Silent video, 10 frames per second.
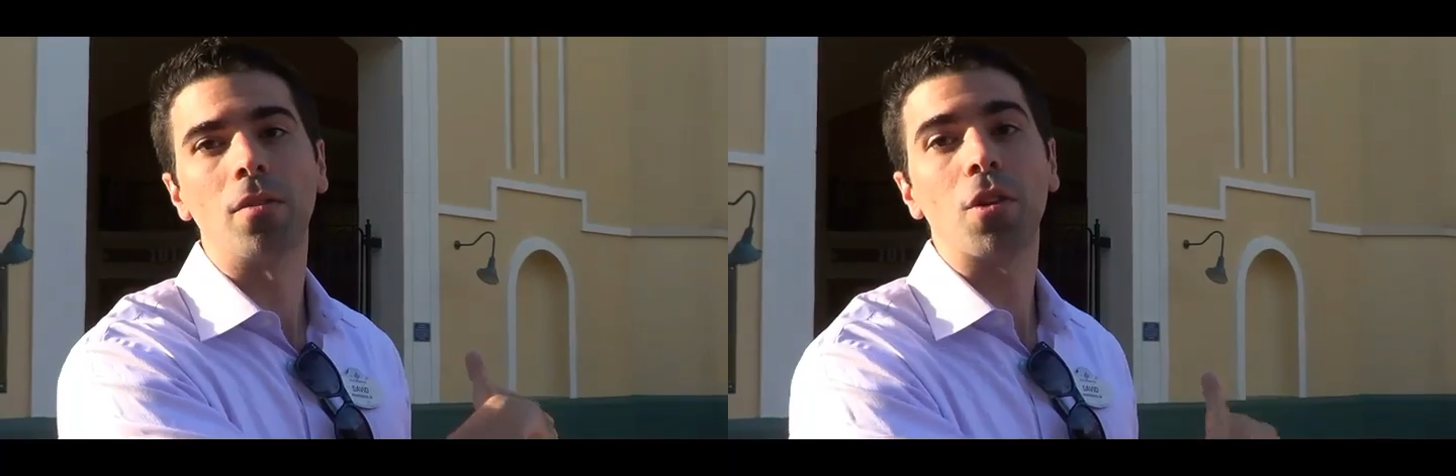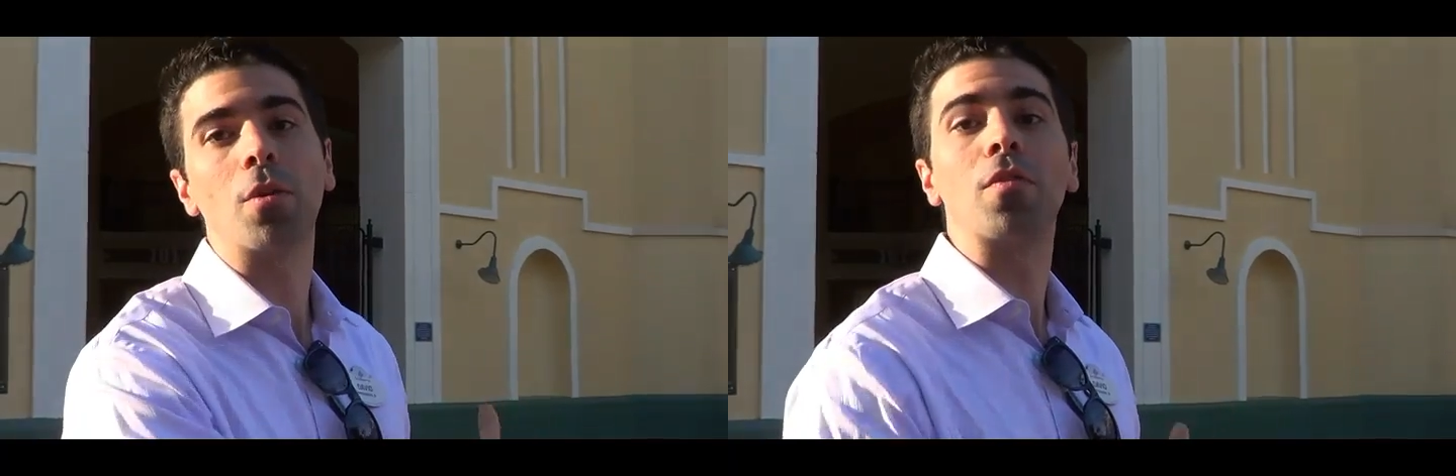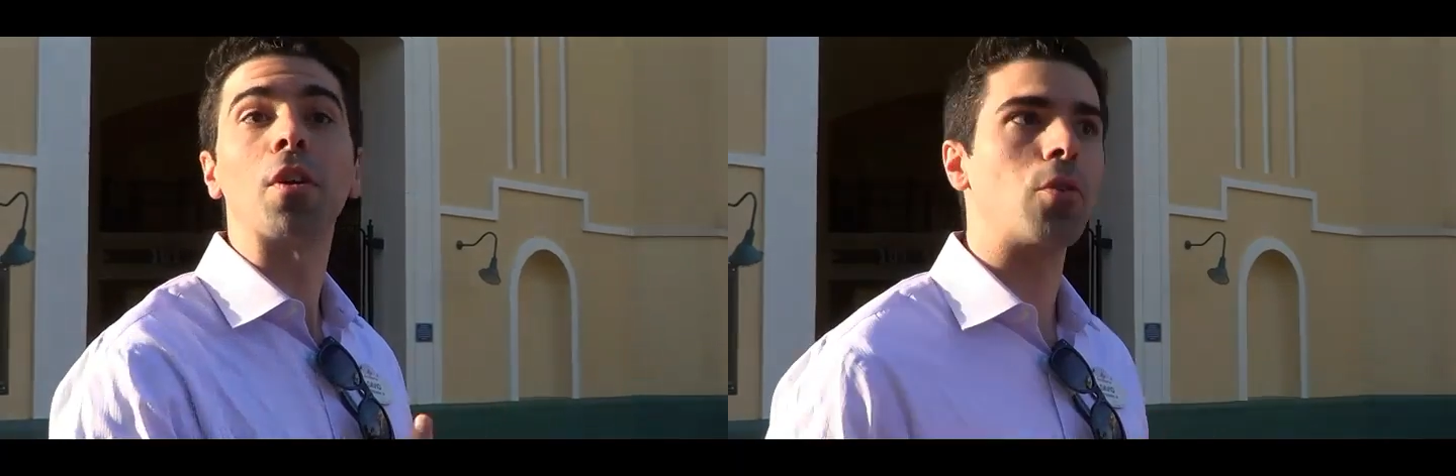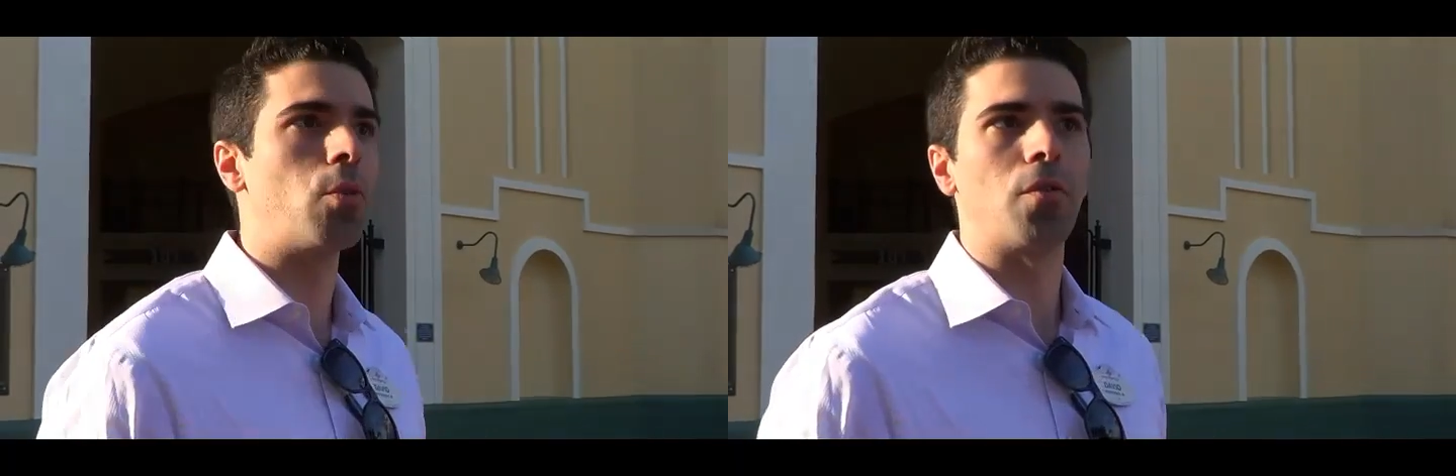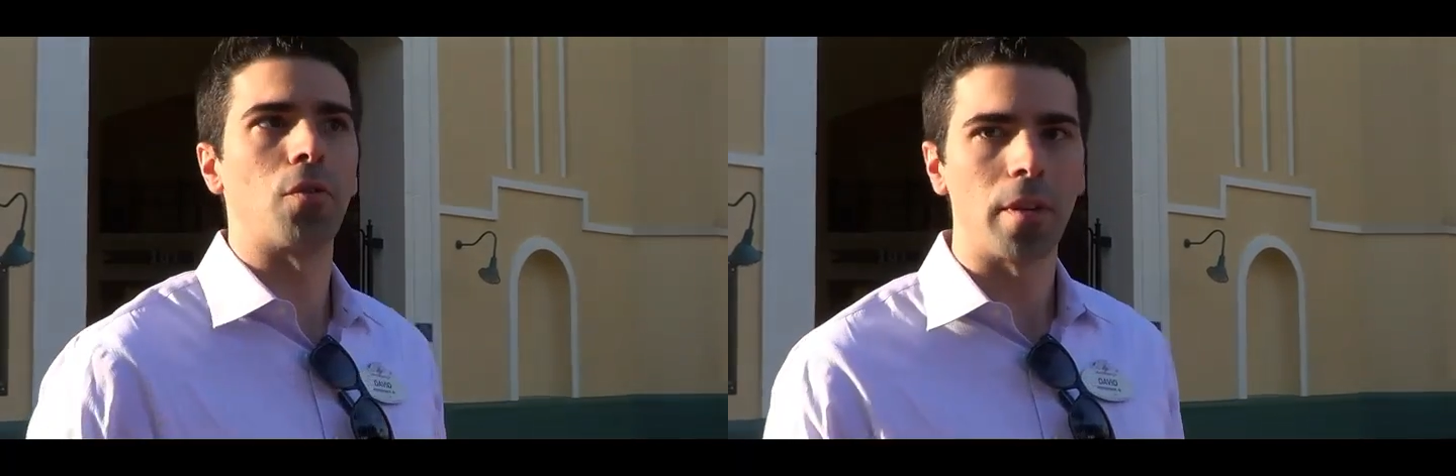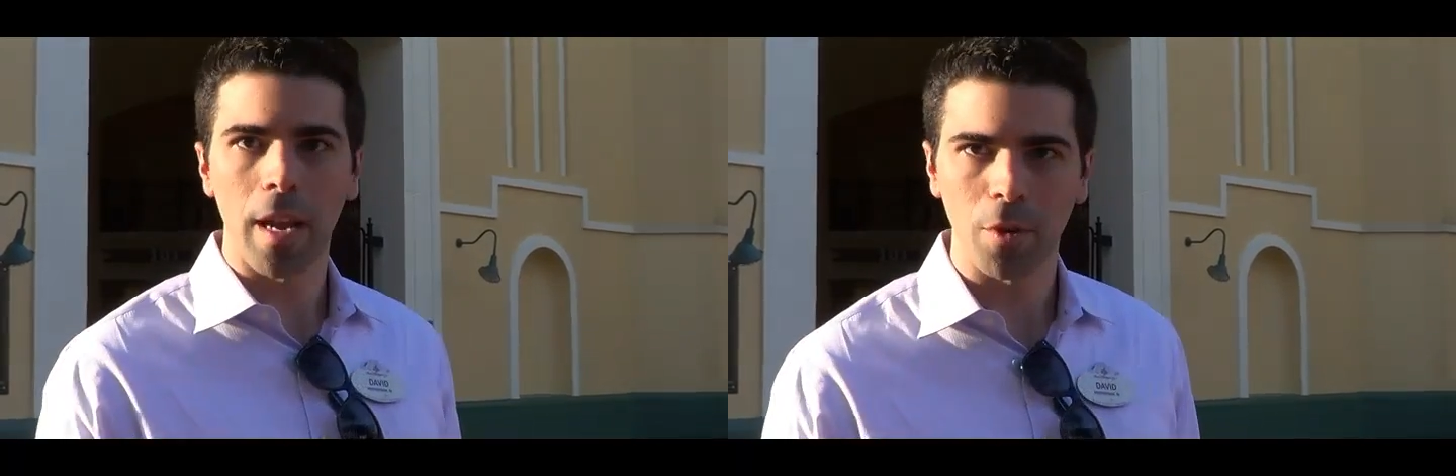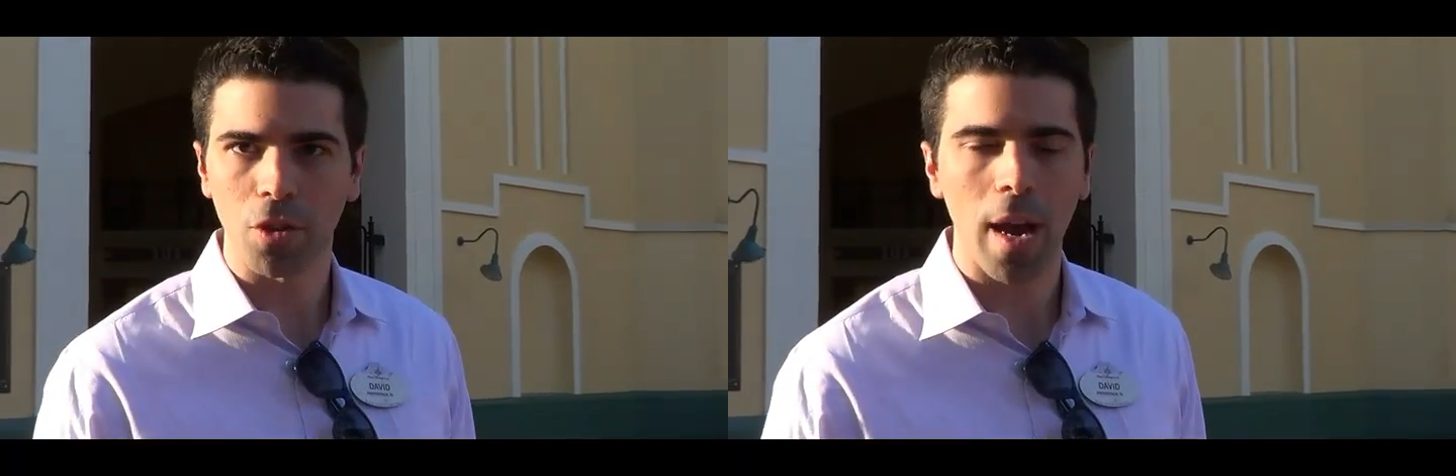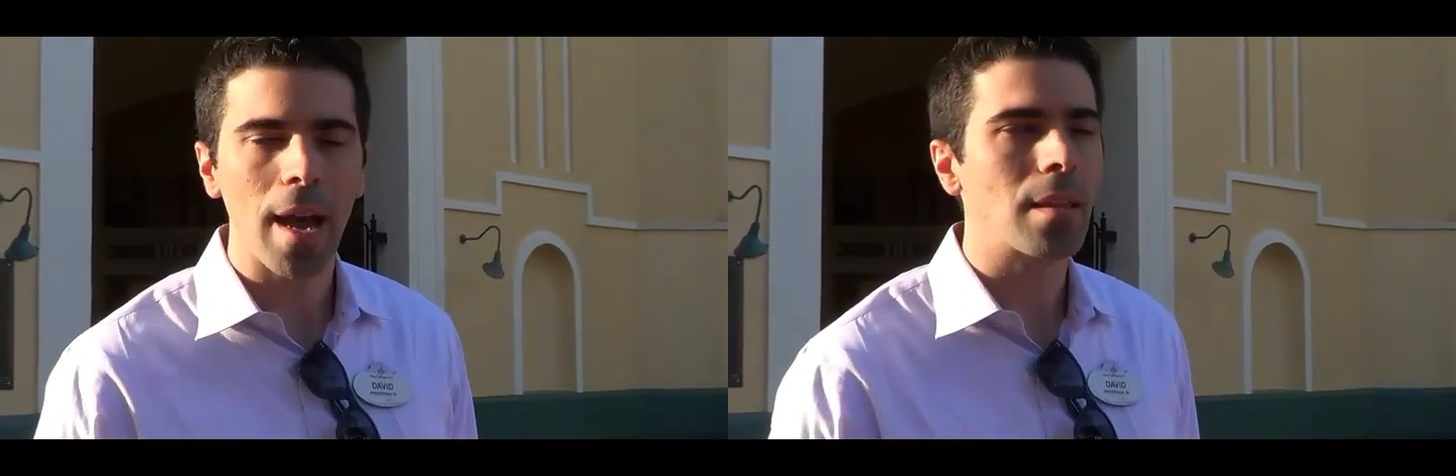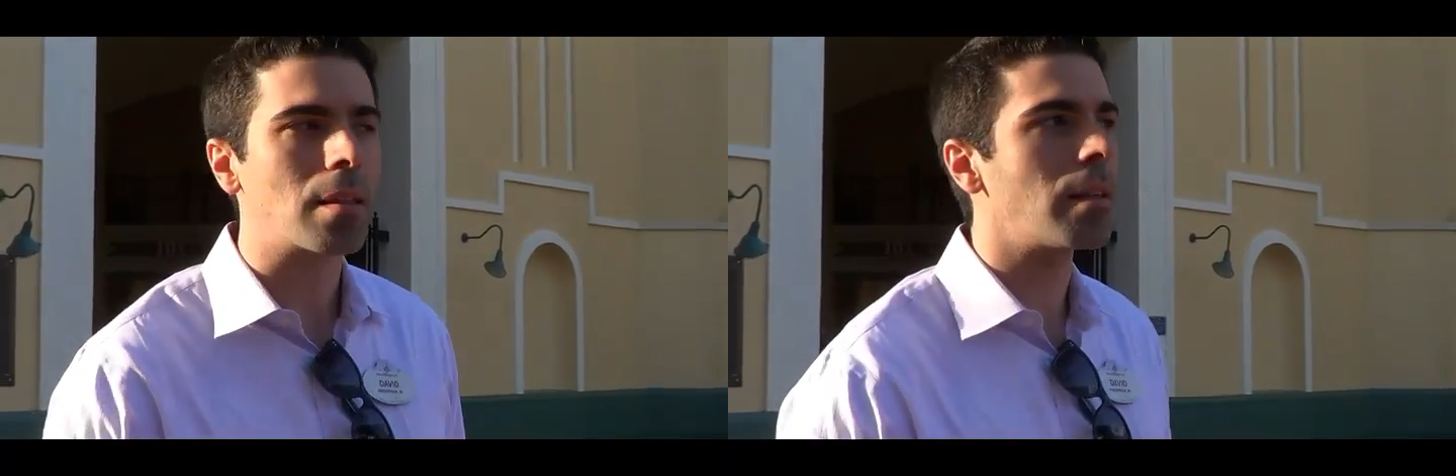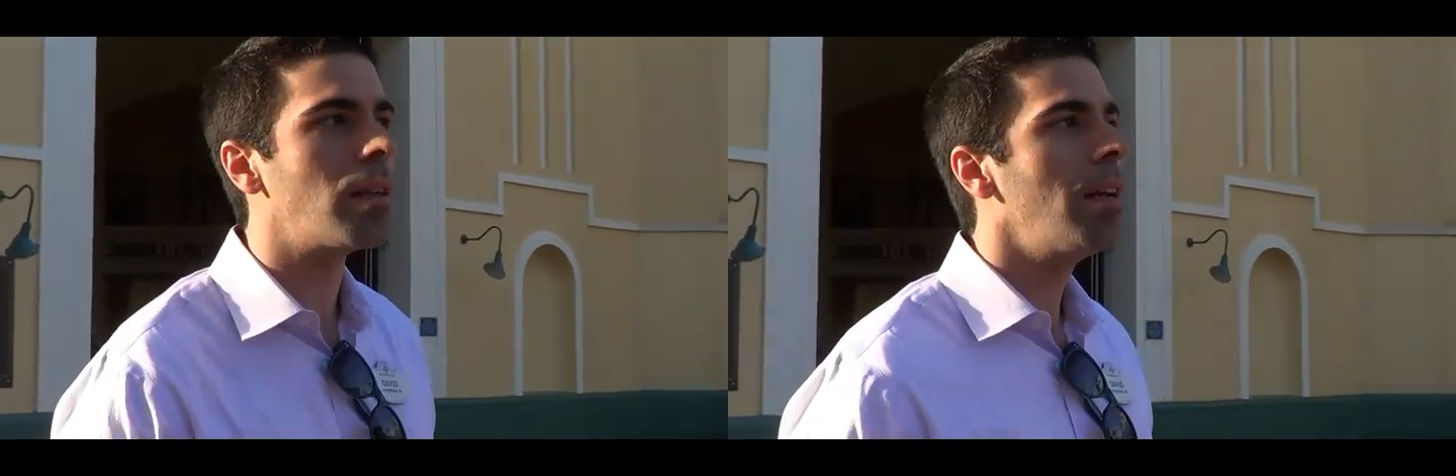So it's very cool for an amateur
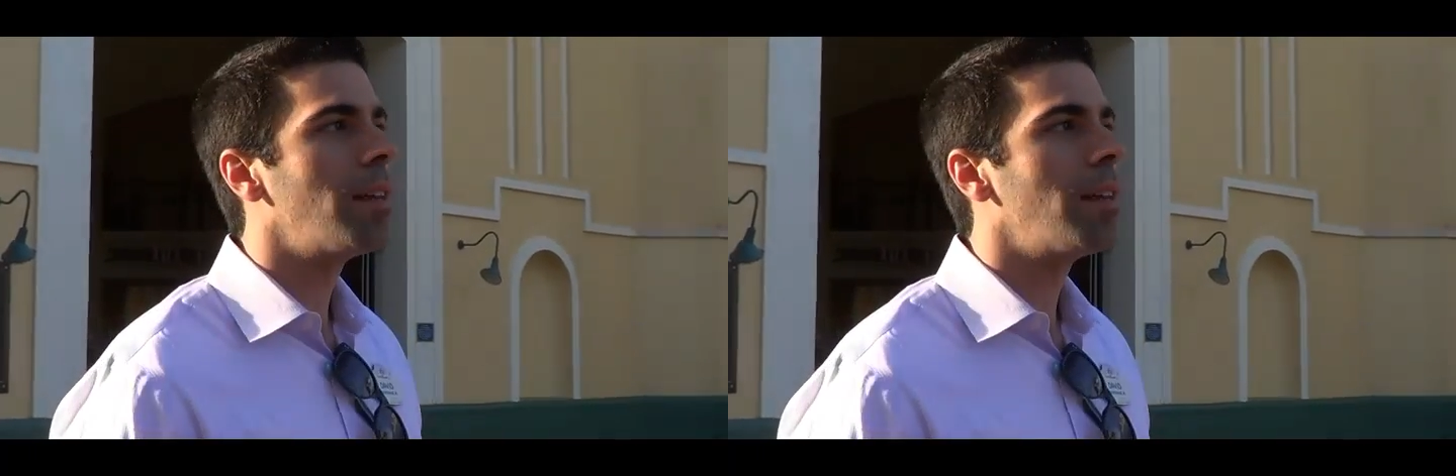athlete